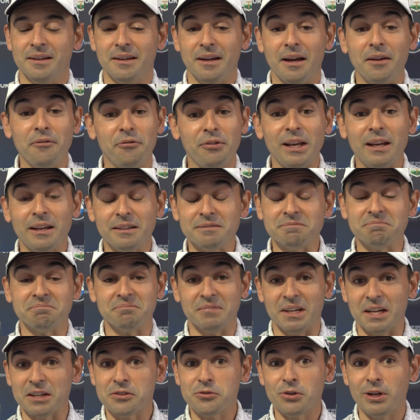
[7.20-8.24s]
I'm feeling
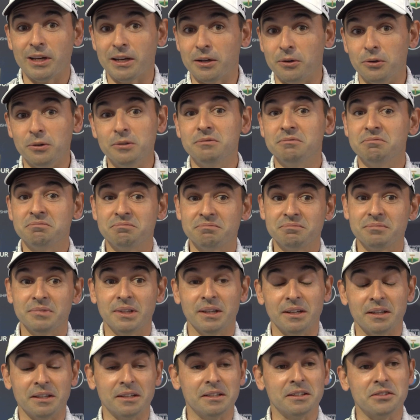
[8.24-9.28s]
actually good.
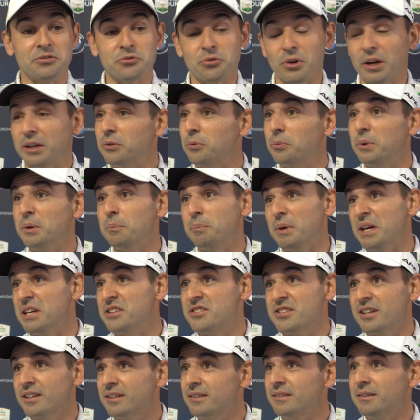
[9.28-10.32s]
Try to be
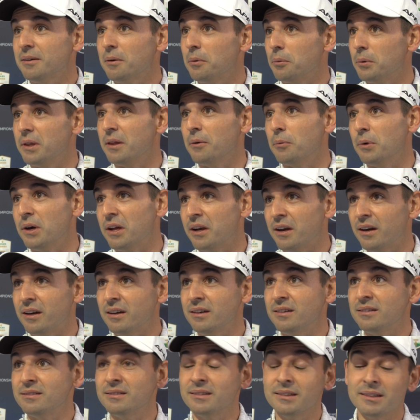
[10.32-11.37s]
patient with the weather.
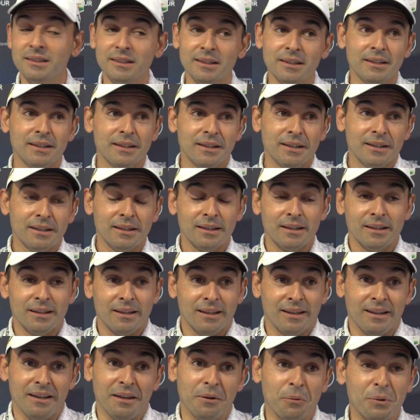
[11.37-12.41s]

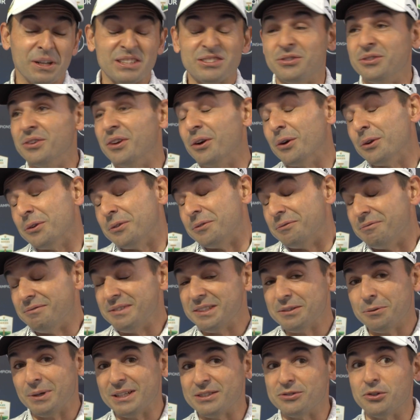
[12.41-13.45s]
It was
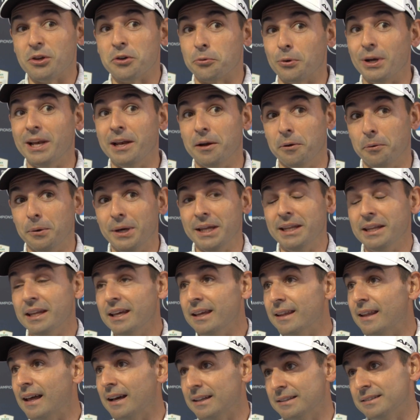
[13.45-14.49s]
not really windy.
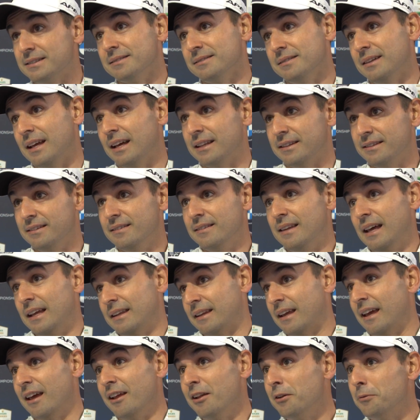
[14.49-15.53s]
That
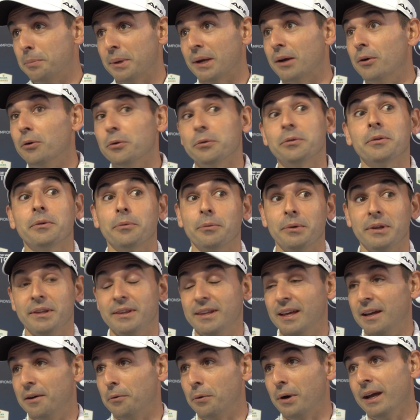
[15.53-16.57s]
helped, because with
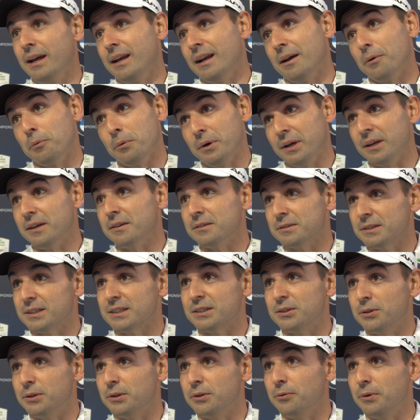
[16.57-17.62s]
the rain and wind it was
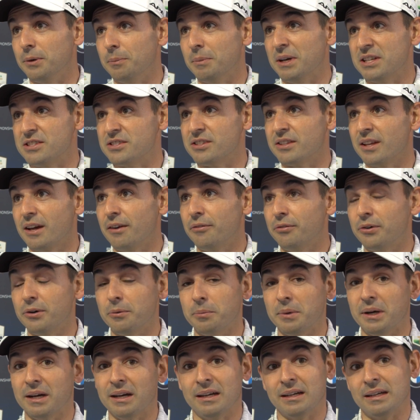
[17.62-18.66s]
going to be much tougher.
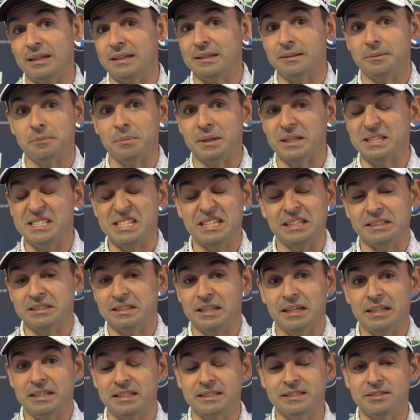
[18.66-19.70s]
But yes,
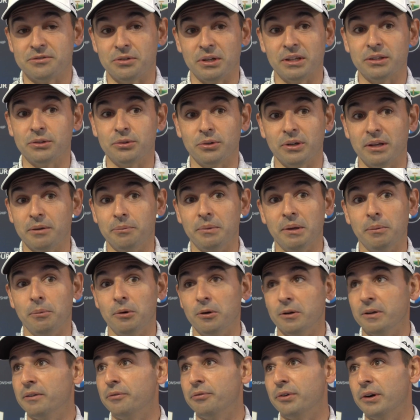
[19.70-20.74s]
I just tried to keep the
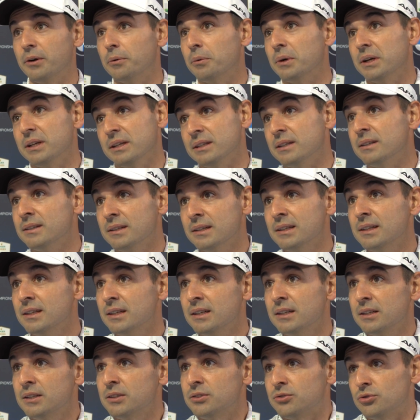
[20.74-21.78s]
ball in the fairway.
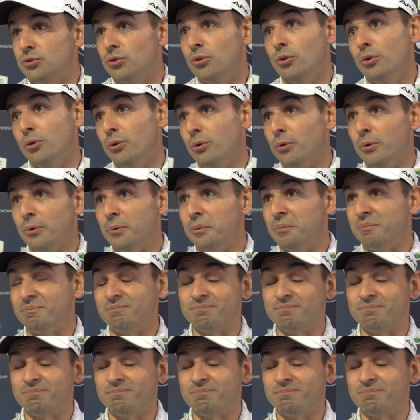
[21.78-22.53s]
So